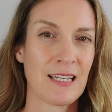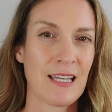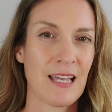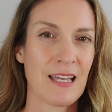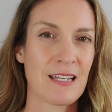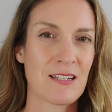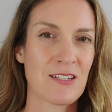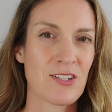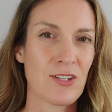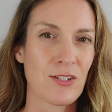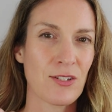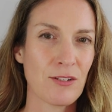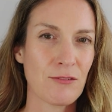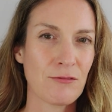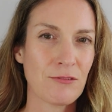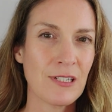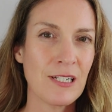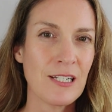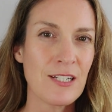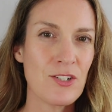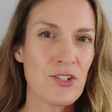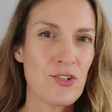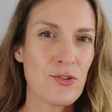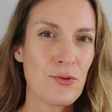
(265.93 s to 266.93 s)
And so you
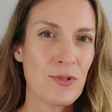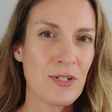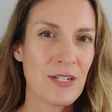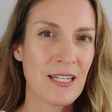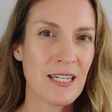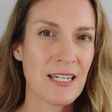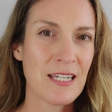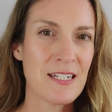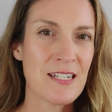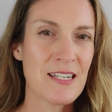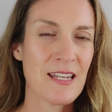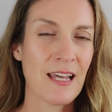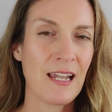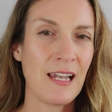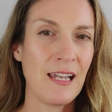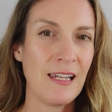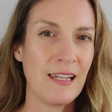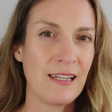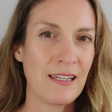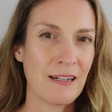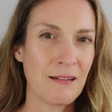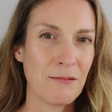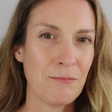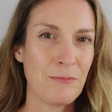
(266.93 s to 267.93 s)
really do need a
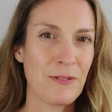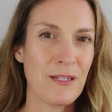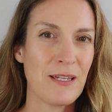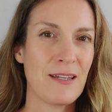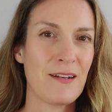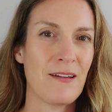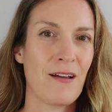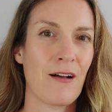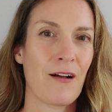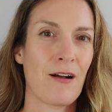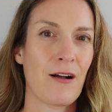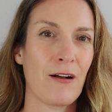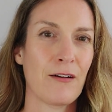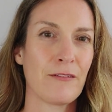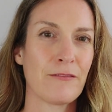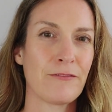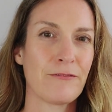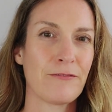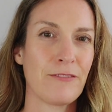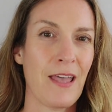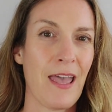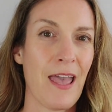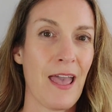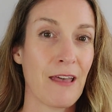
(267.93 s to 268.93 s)
little bit
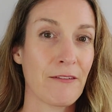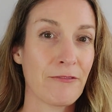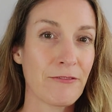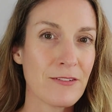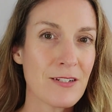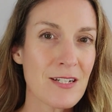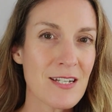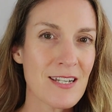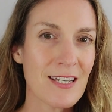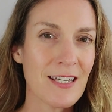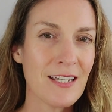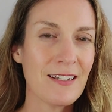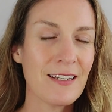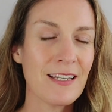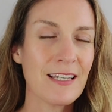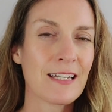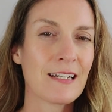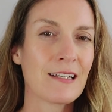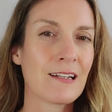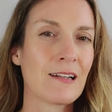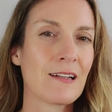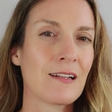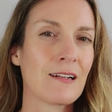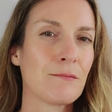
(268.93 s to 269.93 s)
of effort here and
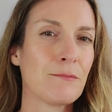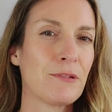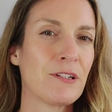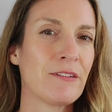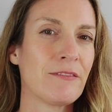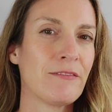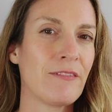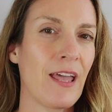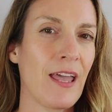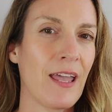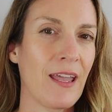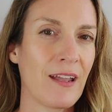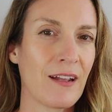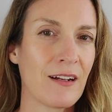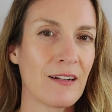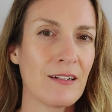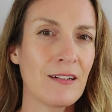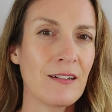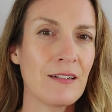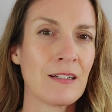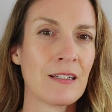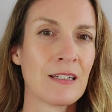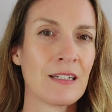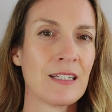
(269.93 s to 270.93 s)
a little bit of
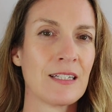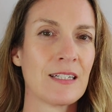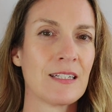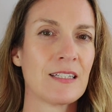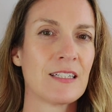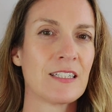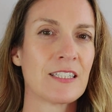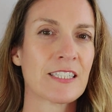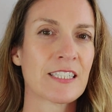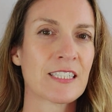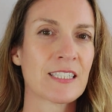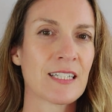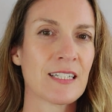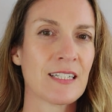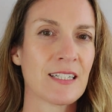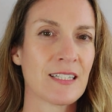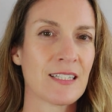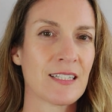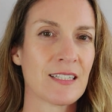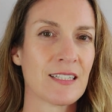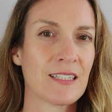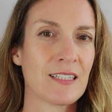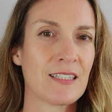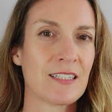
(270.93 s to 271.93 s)
air. R,
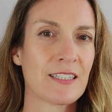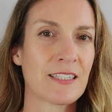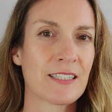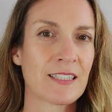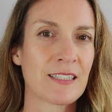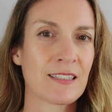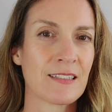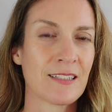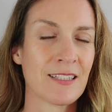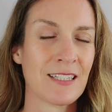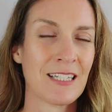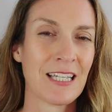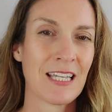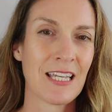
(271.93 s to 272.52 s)
r.